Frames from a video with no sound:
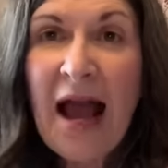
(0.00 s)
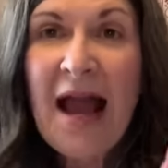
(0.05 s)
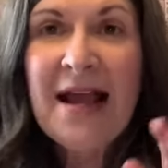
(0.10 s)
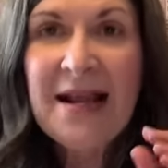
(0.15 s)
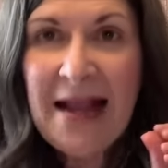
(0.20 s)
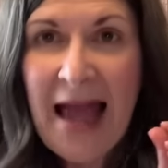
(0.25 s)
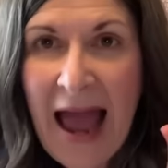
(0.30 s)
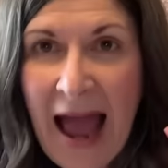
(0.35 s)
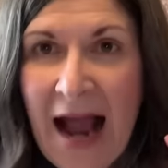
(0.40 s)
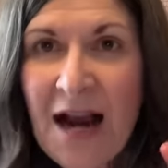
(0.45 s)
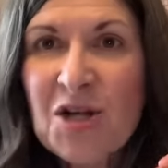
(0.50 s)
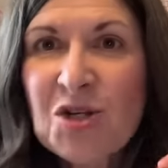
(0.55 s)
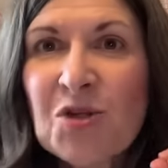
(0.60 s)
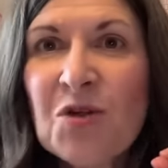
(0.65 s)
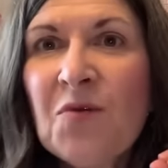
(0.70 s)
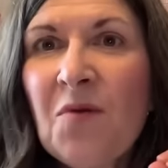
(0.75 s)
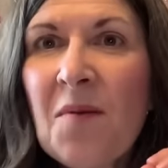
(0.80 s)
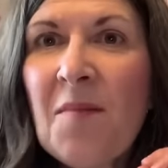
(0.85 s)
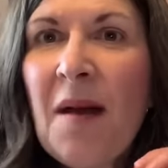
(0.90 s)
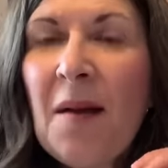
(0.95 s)
I
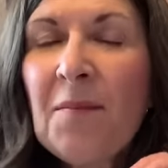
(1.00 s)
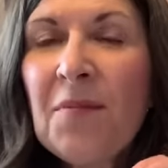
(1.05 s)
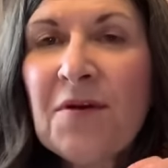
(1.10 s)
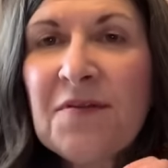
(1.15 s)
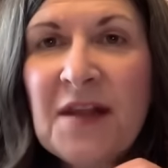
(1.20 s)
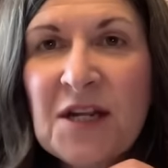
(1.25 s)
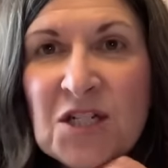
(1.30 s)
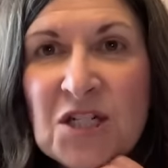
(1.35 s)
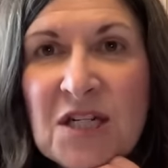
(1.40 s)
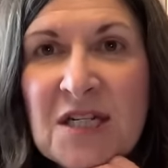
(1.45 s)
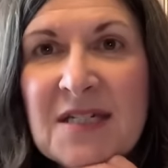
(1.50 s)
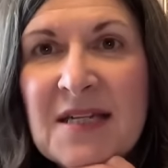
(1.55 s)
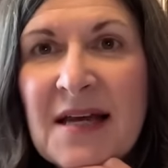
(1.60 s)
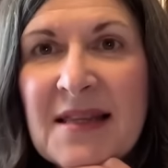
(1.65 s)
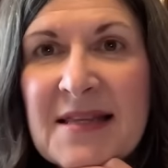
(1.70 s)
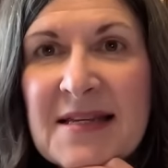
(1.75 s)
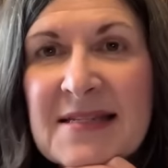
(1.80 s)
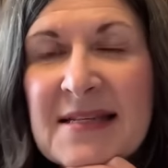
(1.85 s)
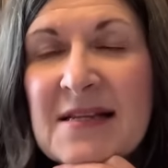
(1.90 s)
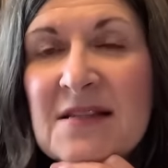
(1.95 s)
actually remembered that she'd done
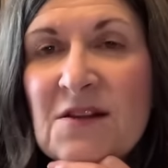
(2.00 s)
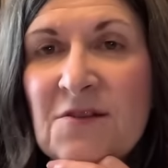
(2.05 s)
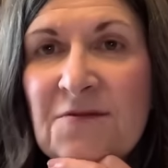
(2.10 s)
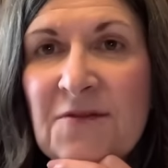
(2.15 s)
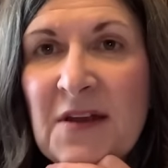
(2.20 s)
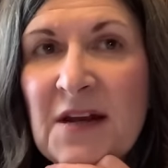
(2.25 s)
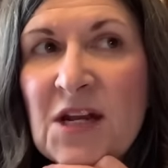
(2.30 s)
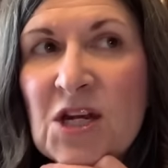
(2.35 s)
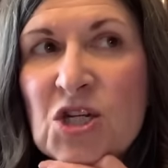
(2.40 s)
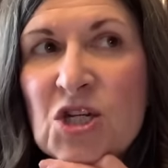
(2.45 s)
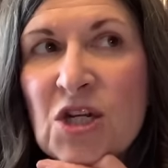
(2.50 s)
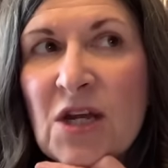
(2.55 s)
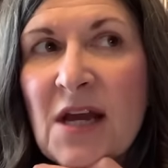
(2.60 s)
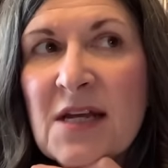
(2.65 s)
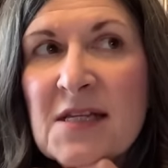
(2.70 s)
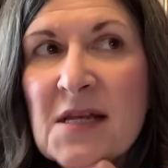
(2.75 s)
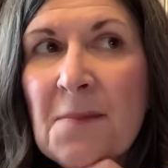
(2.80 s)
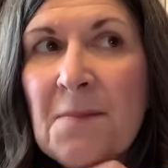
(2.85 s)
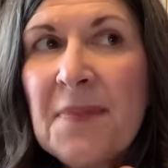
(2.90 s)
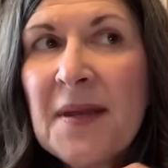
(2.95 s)
this as a finish,
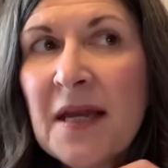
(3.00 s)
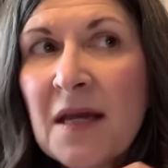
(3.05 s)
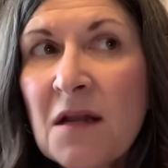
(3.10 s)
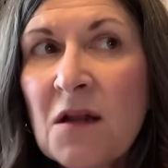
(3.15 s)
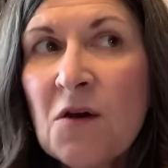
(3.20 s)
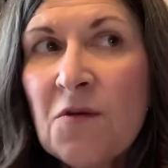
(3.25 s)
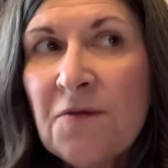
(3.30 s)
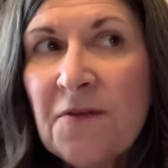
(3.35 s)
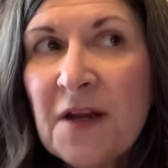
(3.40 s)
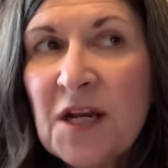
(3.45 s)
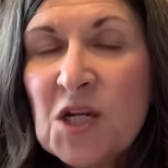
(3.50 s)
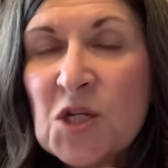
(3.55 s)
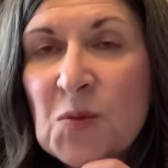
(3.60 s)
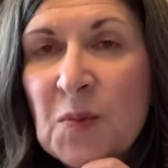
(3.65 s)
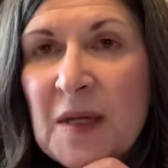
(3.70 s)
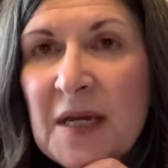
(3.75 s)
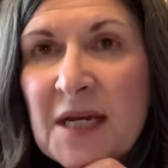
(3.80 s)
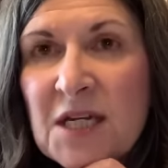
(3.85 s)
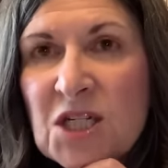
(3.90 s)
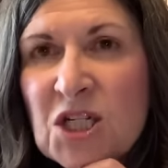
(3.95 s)
as a pillow finish
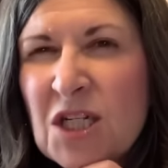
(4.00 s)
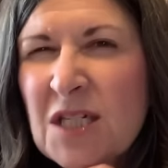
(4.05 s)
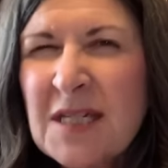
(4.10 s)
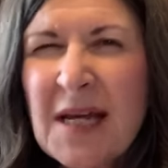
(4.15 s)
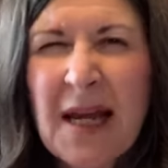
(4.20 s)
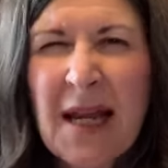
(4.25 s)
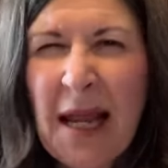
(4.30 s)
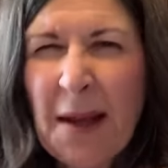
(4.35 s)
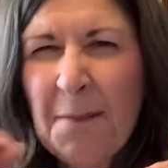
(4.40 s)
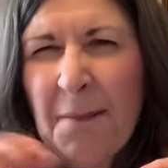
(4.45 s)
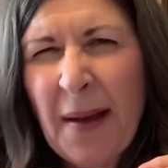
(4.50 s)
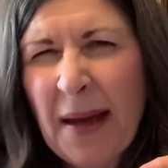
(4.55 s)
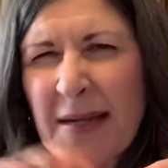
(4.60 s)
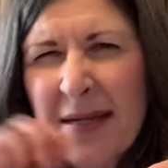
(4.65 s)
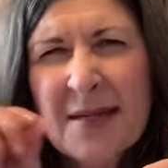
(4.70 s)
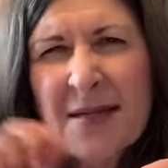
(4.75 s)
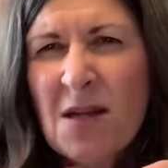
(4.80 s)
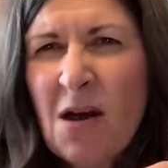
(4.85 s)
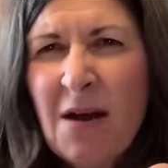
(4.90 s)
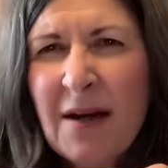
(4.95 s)
because she'd done like
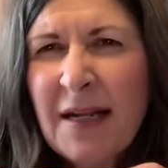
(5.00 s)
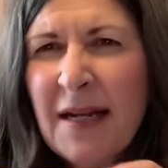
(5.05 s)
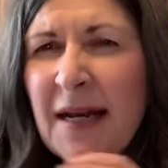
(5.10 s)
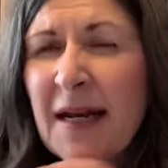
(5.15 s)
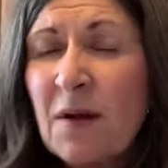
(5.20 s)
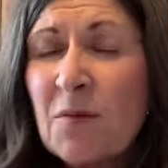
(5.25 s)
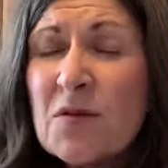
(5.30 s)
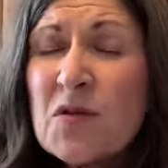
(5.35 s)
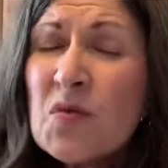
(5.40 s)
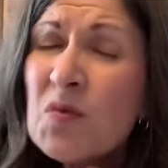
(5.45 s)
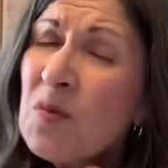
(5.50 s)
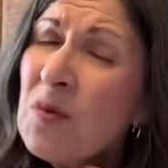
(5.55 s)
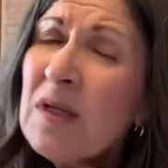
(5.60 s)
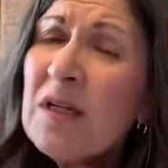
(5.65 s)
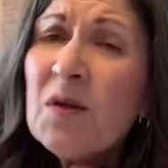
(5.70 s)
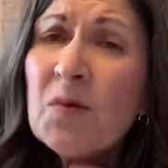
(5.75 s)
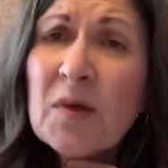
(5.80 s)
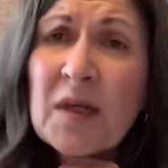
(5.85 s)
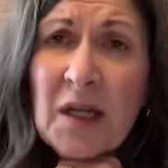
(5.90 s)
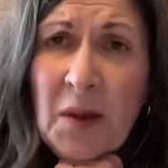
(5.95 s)
buttons on it and it was
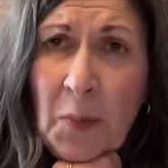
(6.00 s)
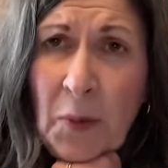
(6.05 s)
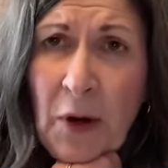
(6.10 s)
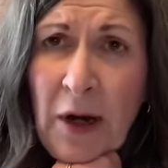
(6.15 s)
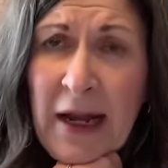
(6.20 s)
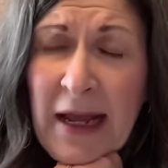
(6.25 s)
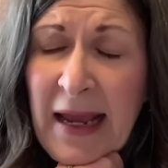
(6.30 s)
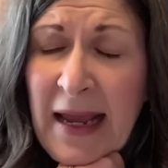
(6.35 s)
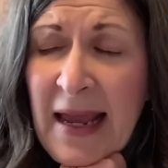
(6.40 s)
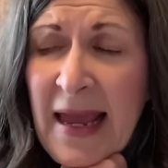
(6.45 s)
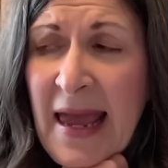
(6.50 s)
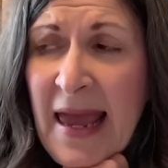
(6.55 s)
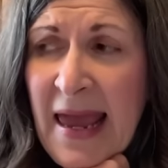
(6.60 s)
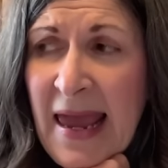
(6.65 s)
really, really pretty.